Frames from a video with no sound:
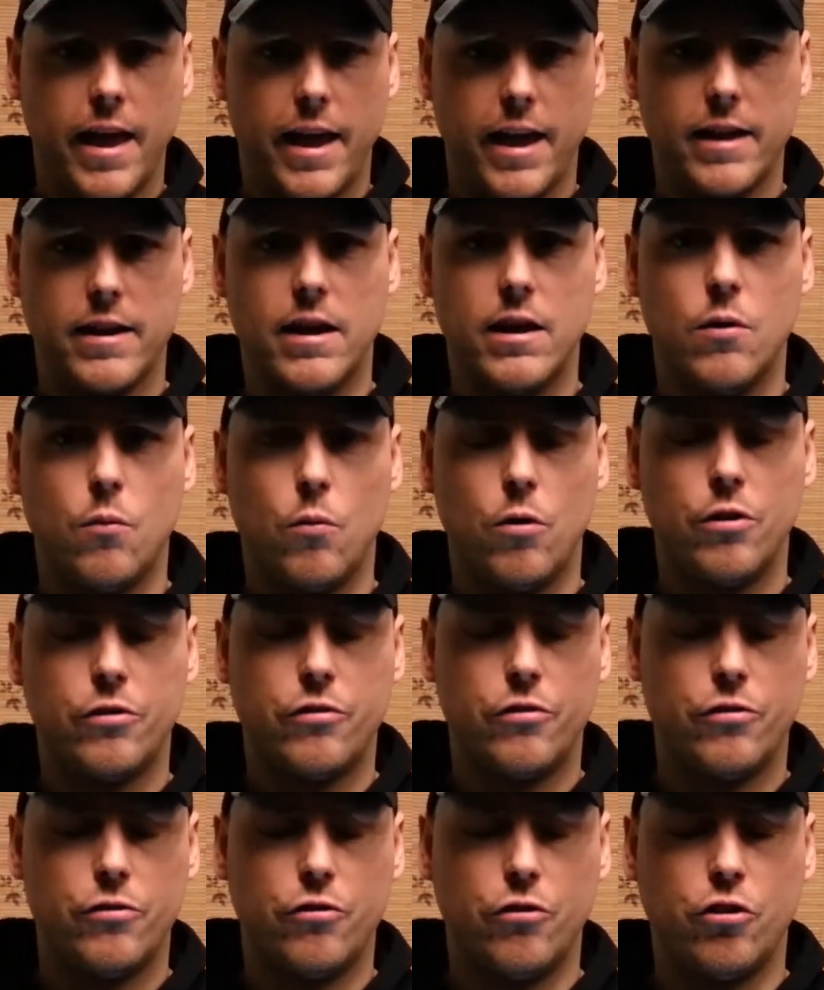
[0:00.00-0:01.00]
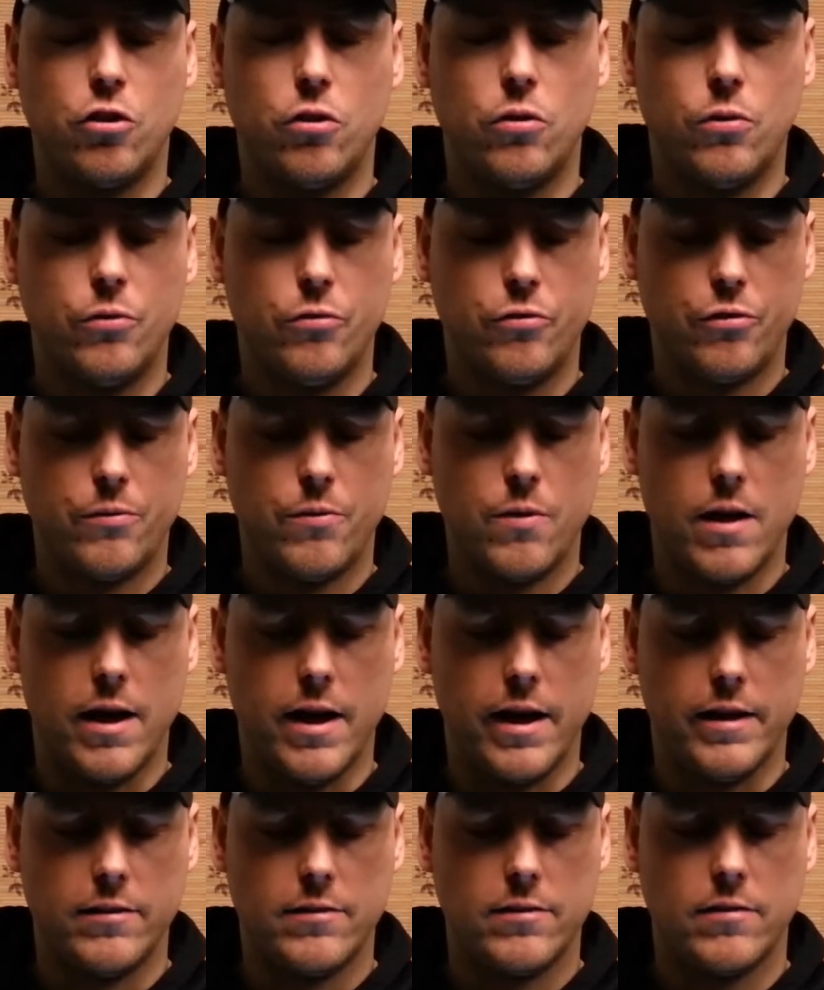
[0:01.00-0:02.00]
and I want you to close your
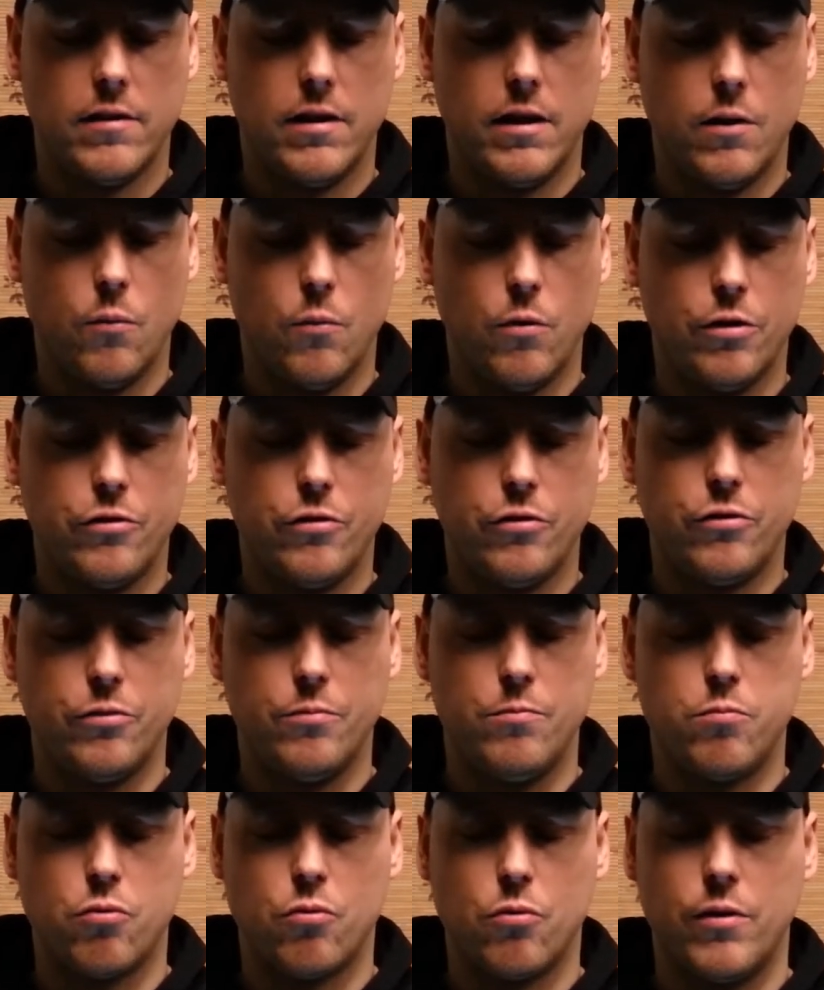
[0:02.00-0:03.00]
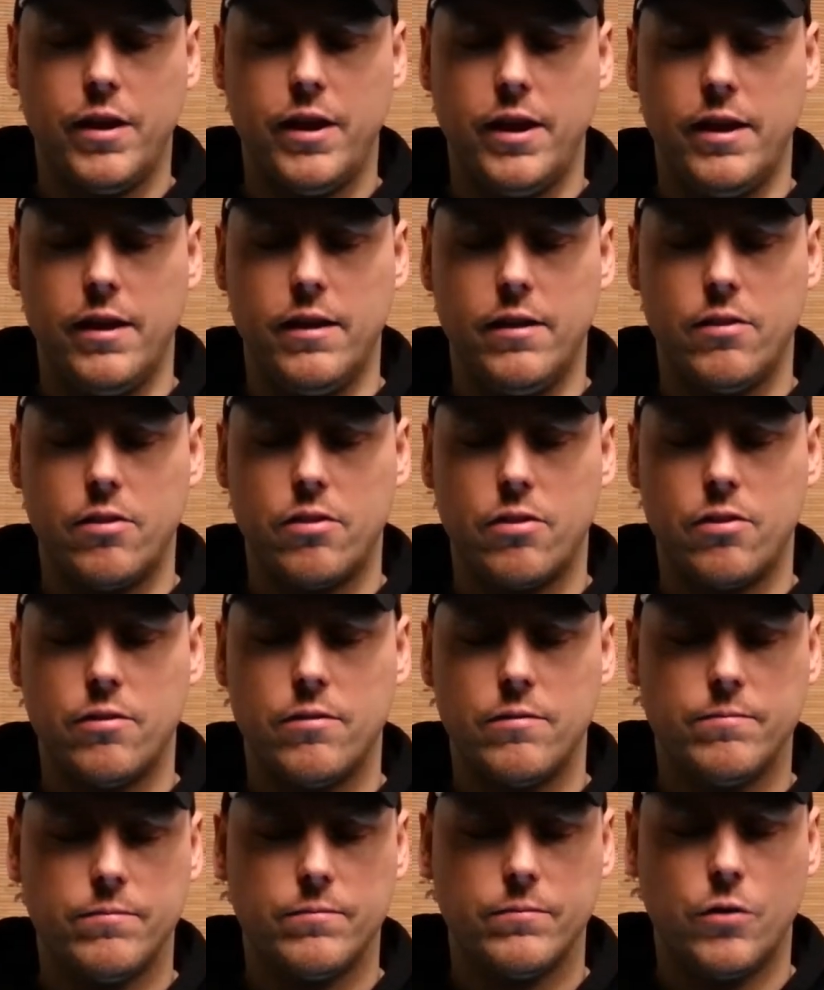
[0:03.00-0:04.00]
eyes. I want you to breathe,
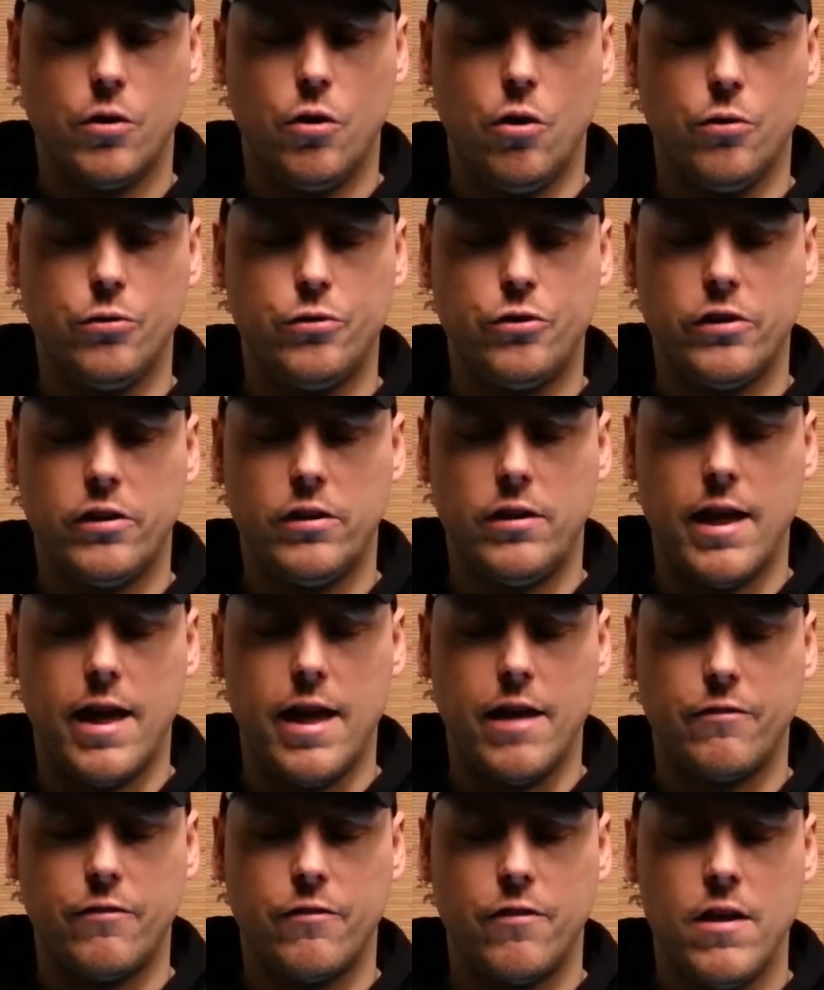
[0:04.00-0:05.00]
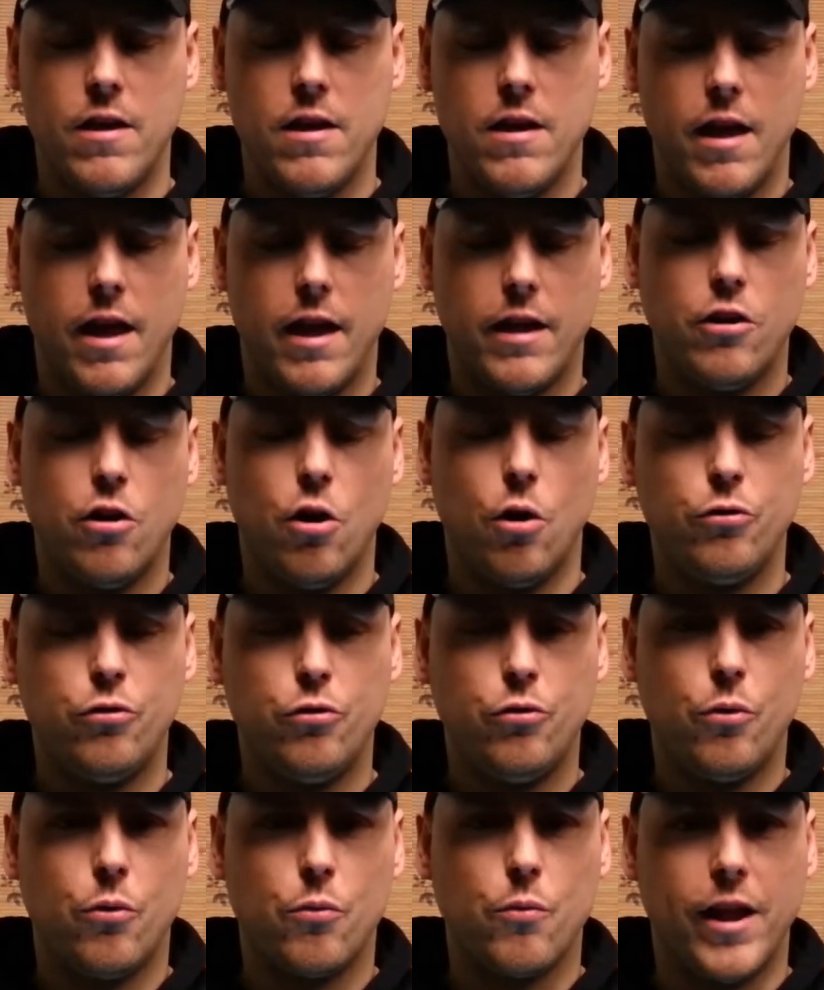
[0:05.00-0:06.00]
go to the left, and go to a